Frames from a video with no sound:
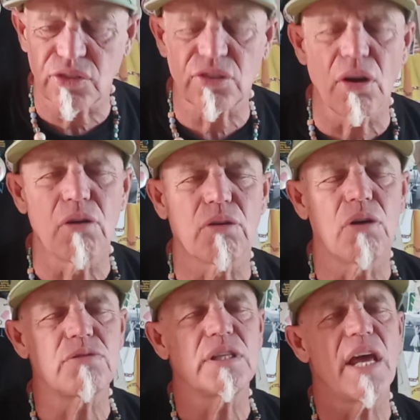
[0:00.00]
so
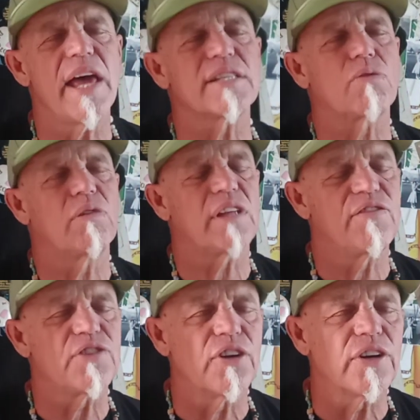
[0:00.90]
grotesque what
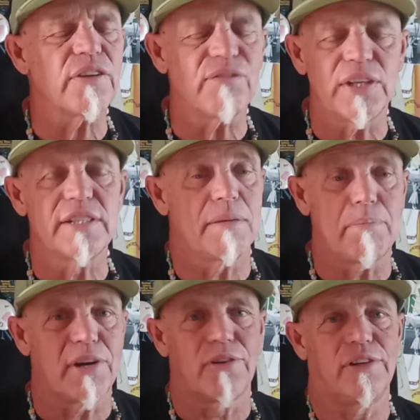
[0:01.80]
they've turned. It's
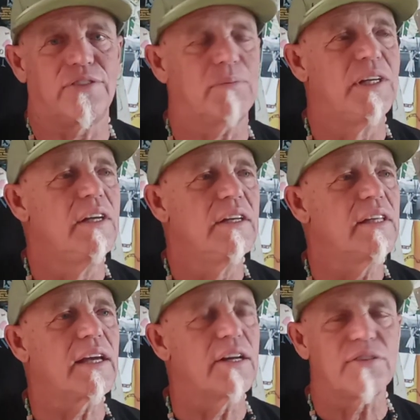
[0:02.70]
imperialism.
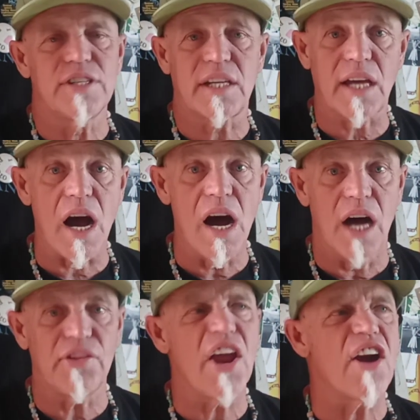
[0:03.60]
The country's
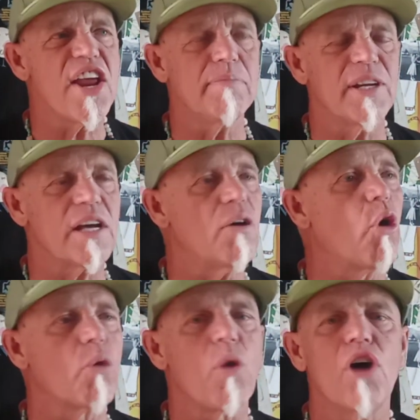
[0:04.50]
gone. They are hitting
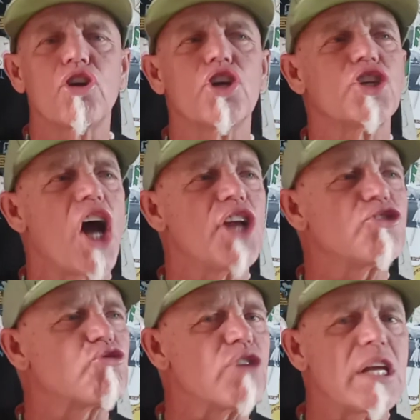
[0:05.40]
Orwell could
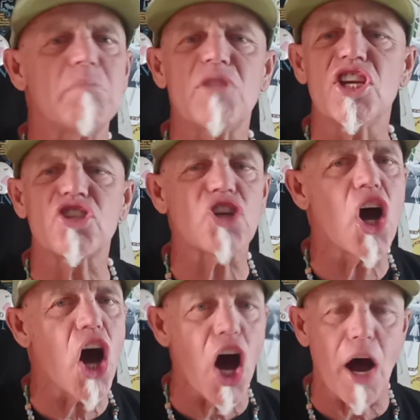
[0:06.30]
not dream this
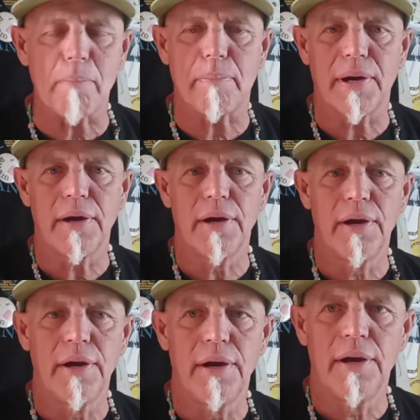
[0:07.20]
up.
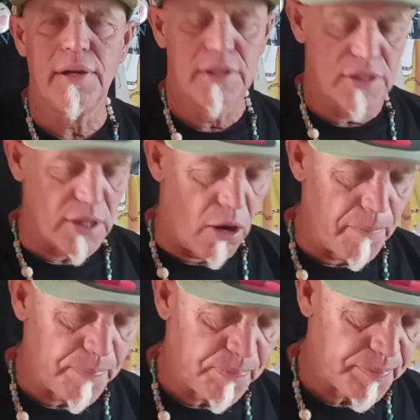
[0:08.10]

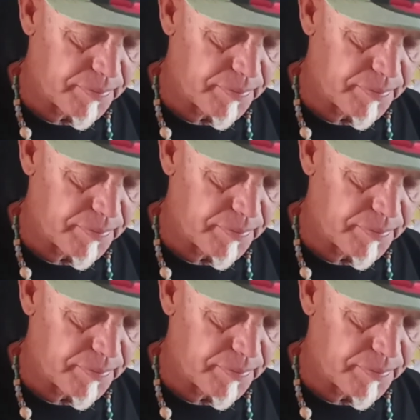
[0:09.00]
So,